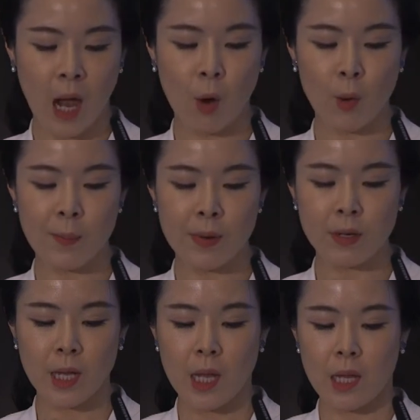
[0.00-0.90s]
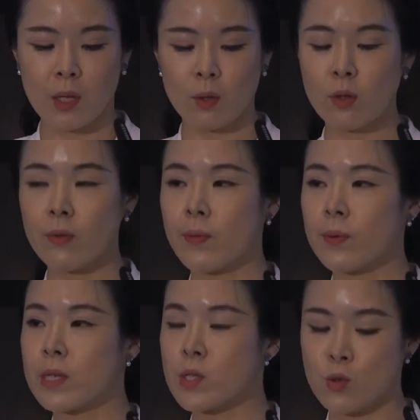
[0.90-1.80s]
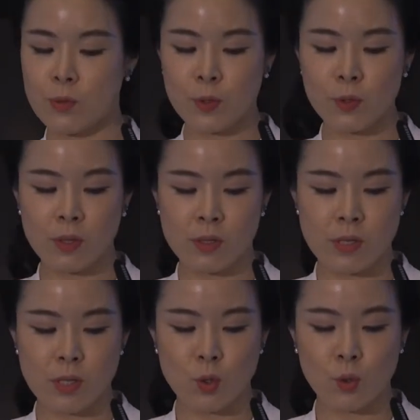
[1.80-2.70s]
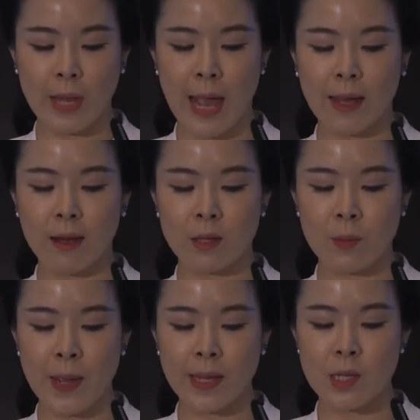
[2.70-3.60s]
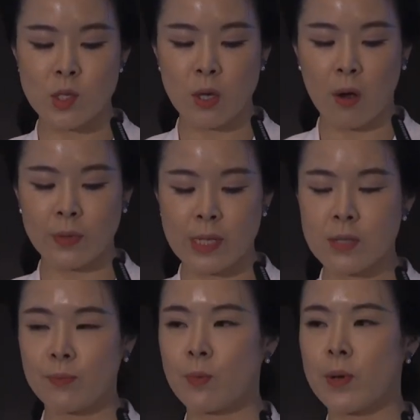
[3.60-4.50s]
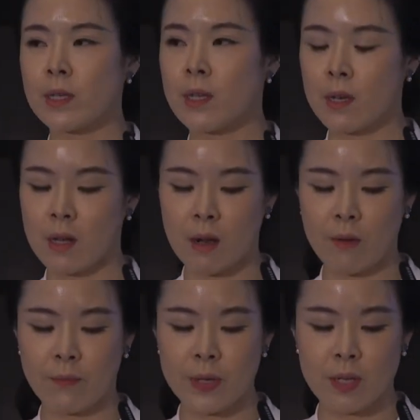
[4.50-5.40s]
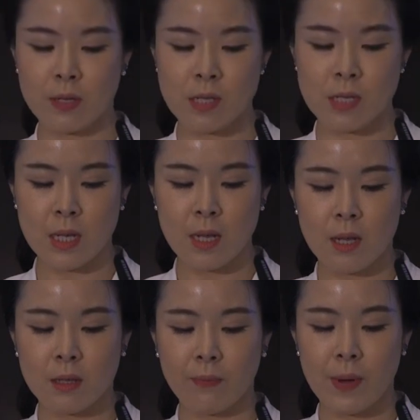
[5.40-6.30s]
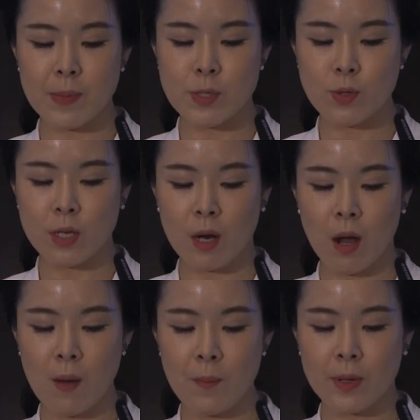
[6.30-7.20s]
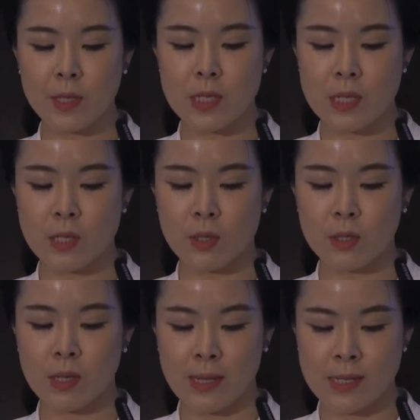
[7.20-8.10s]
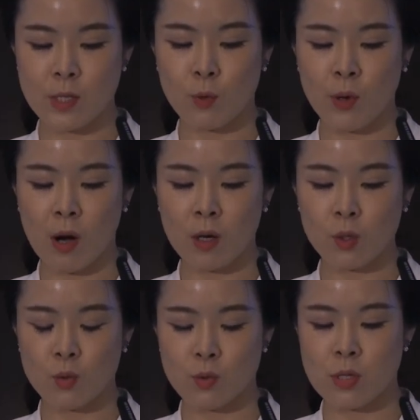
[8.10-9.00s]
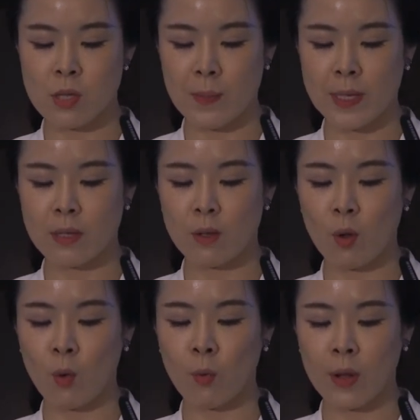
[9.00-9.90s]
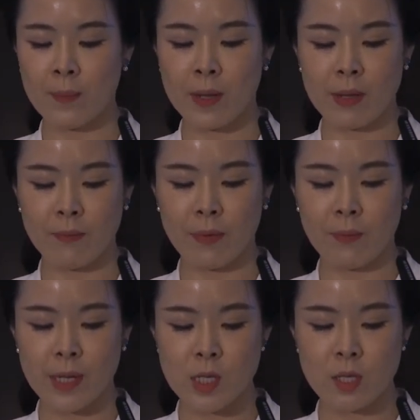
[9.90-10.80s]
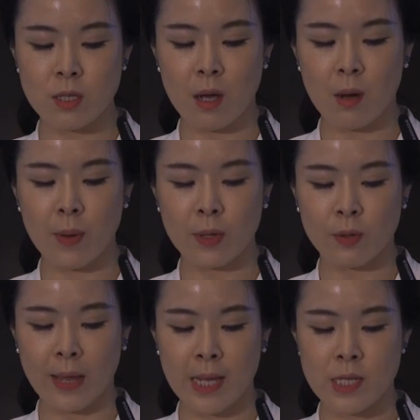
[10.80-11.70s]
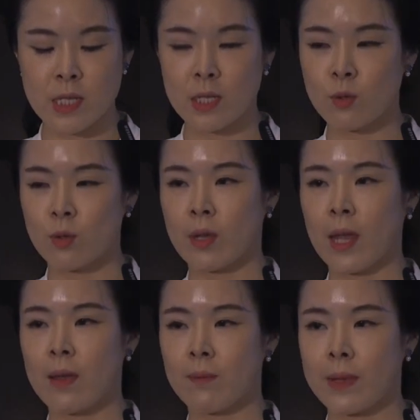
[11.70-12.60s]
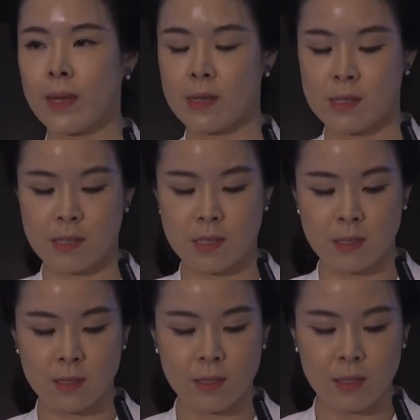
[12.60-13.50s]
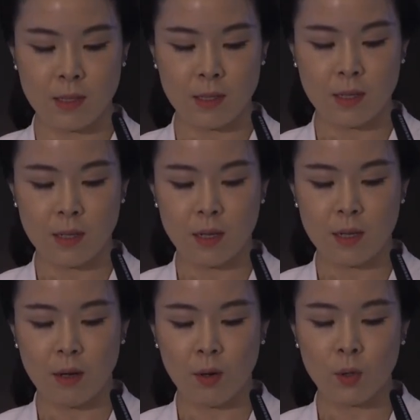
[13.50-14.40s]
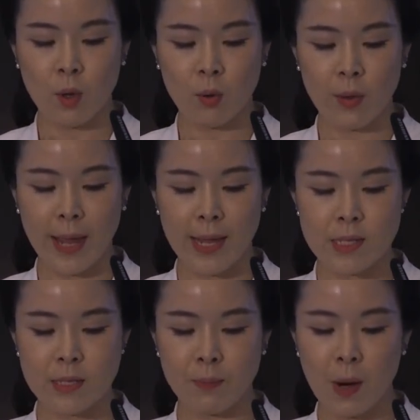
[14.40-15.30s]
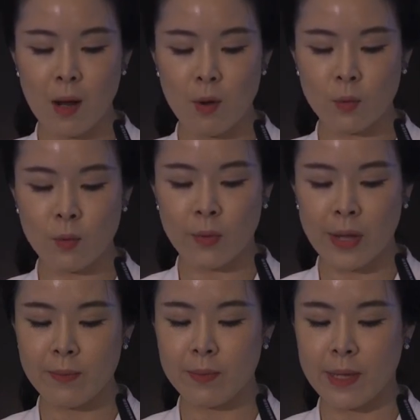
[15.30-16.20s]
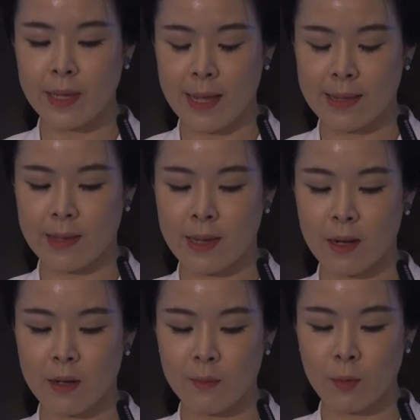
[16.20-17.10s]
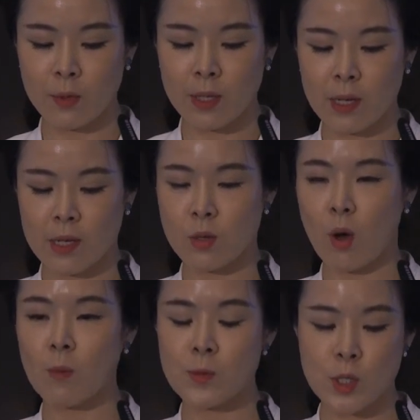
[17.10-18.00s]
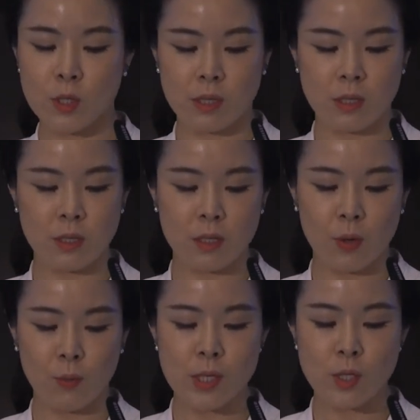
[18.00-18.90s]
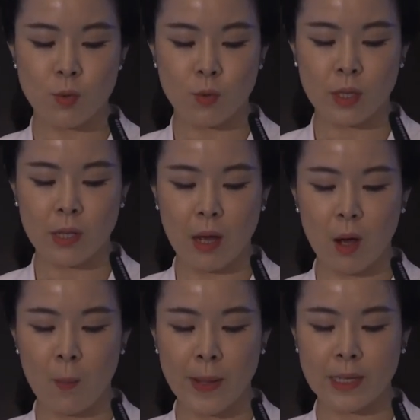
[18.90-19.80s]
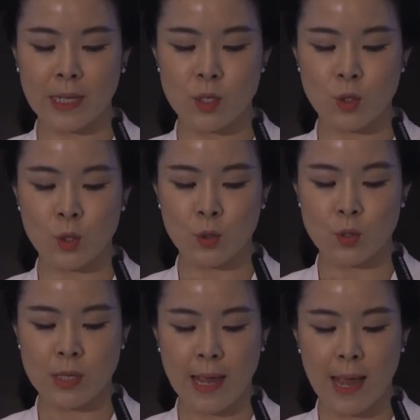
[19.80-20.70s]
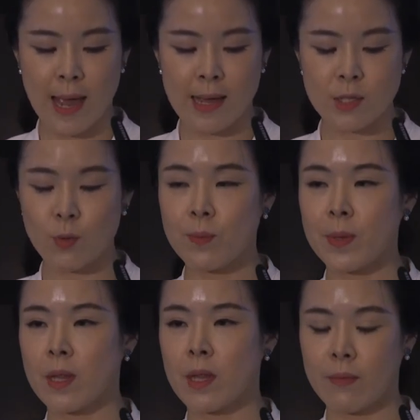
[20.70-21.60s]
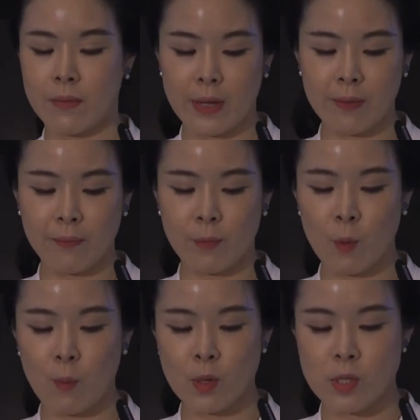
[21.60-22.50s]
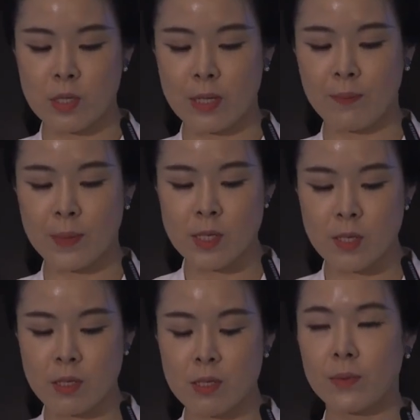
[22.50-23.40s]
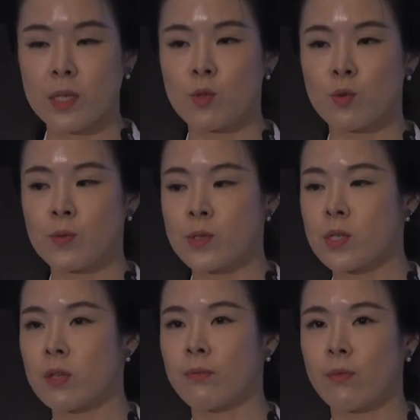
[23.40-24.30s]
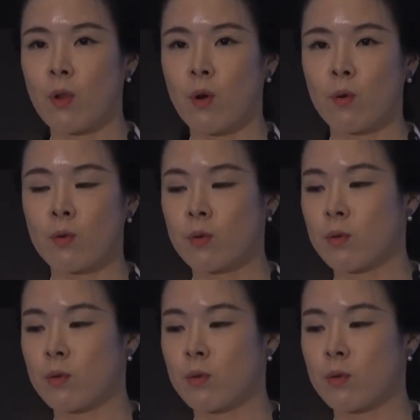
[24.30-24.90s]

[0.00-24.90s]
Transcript: However, in order for distributors to take advantage of this practical convenience, the pharmaceutical companies is required to submit low-level information about the AG to the KPIs. Although AG barcode labeling and data reporting is optional, we strongly recommend its use, as we believe it promotes efficient distribution flow.